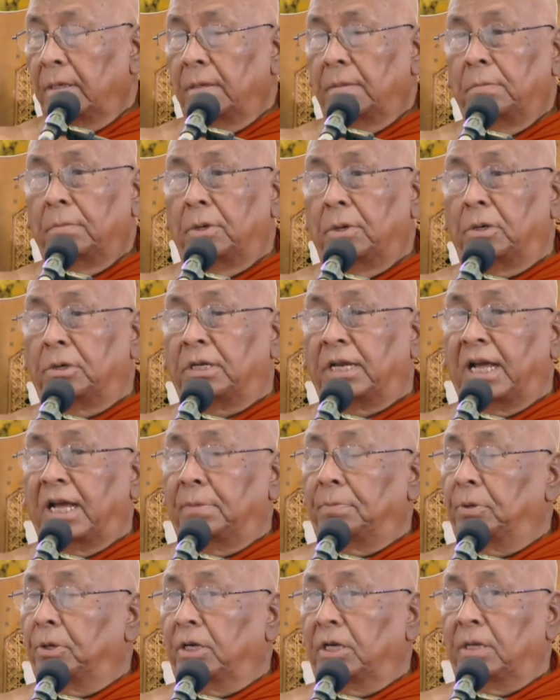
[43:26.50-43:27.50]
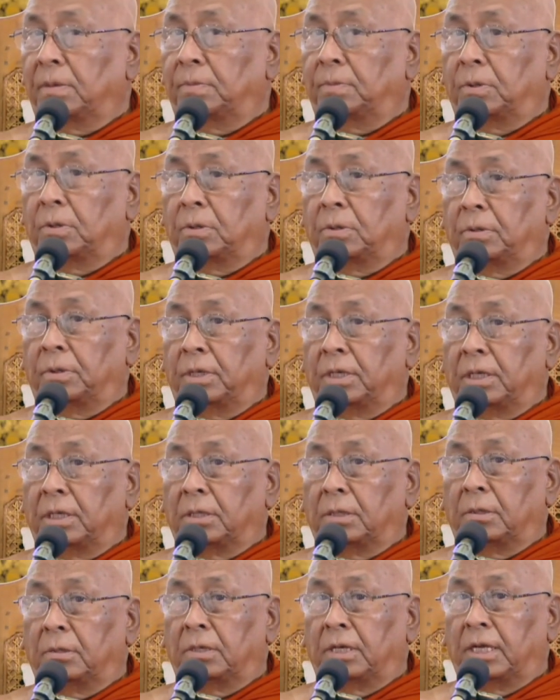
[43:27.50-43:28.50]
Mauda Biore Bogore
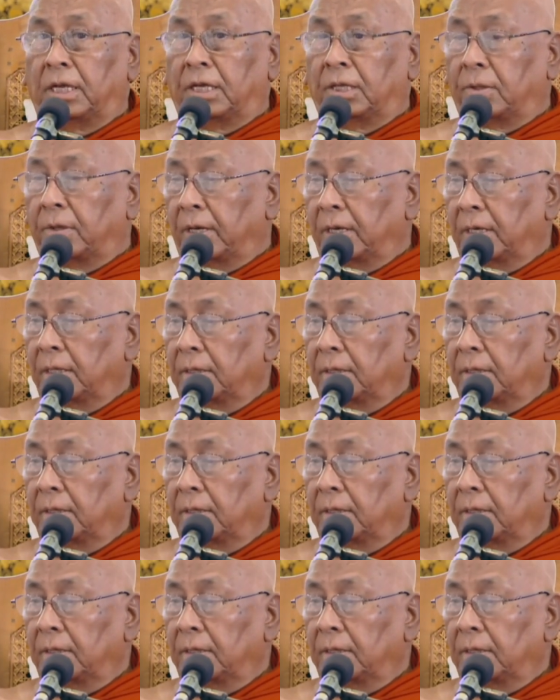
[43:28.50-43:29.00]
Gogeda